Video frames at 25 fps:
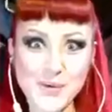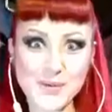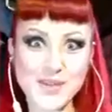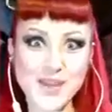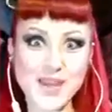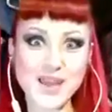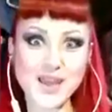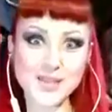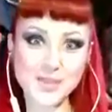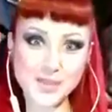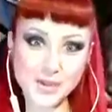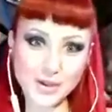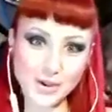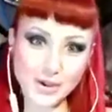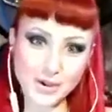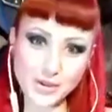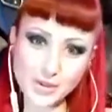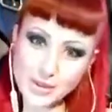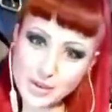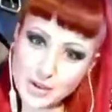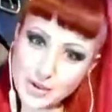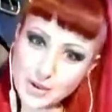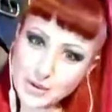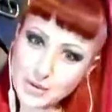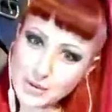Yeah,
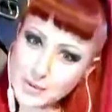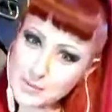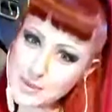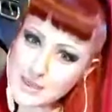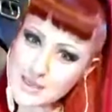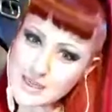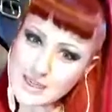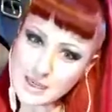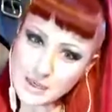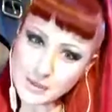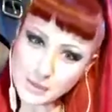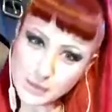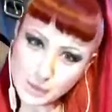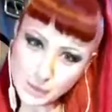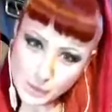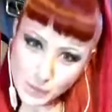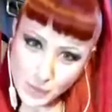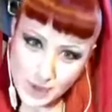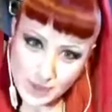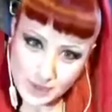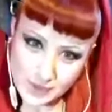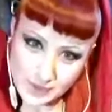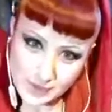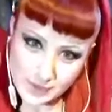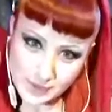the material
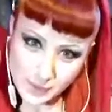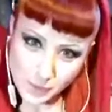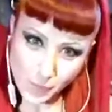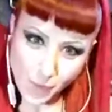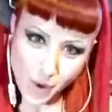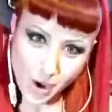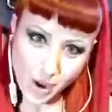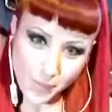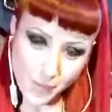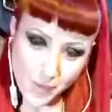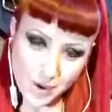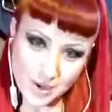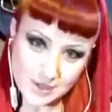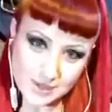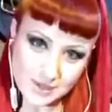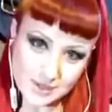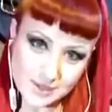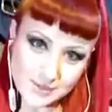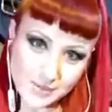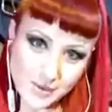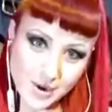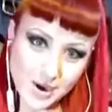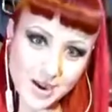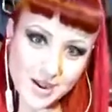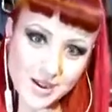ones, the white
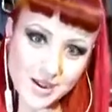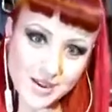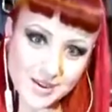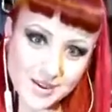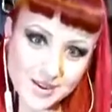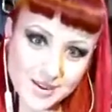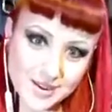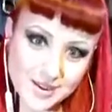ones, right?